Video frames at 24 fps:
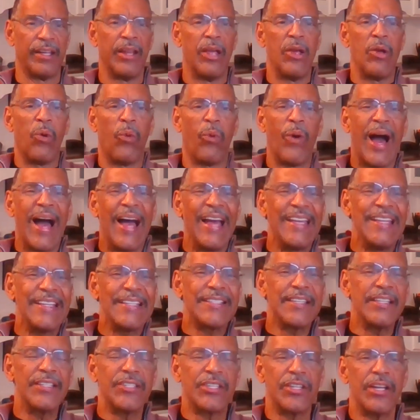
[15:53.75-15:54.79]
Why is it
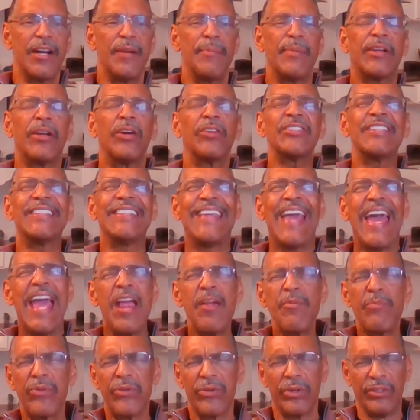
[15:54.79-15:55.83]
John? Because
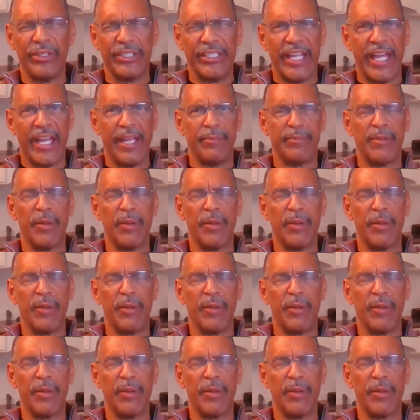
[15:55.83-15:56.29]
Gabriel named it,